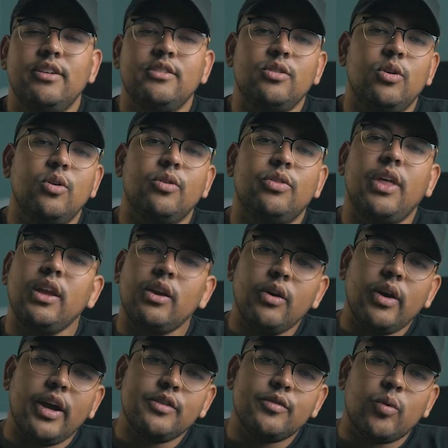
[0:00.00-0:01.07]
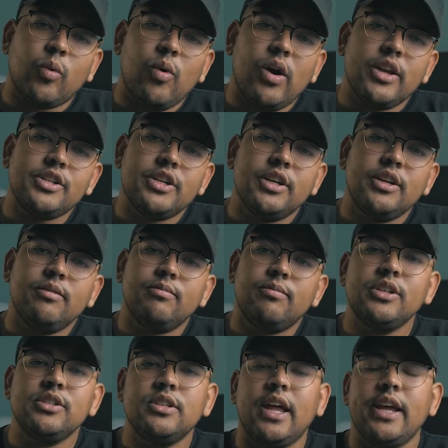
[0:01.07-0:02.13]
So thank you guys for watching.
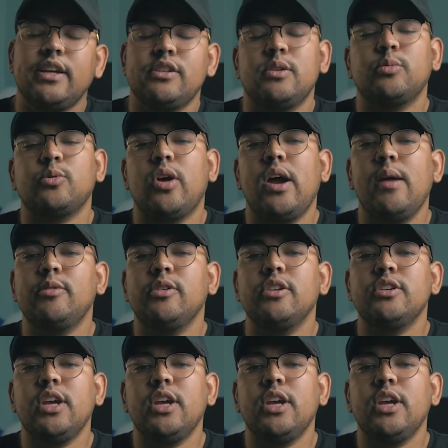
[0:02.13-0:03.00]
Please like and subscribe to the